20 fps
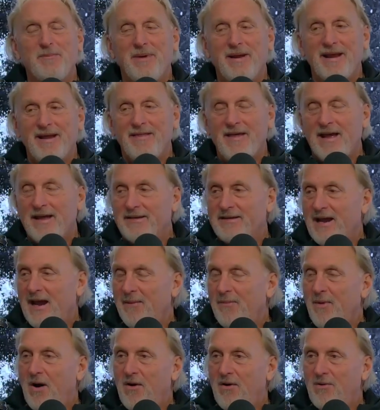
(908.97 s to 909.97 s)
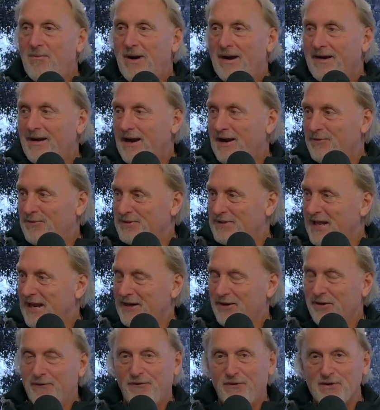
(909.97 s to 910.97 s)
and mini that time. Oh my God, was
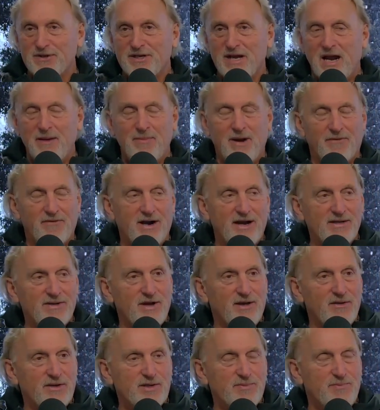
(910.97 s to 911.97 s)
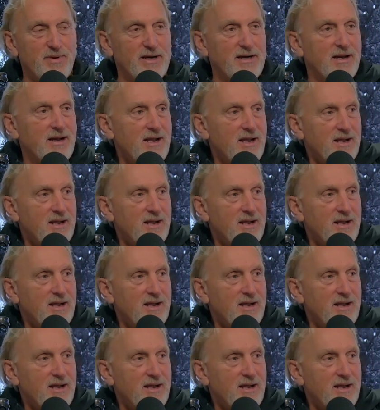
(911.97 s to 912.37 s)
that good? First time ever. I saw this big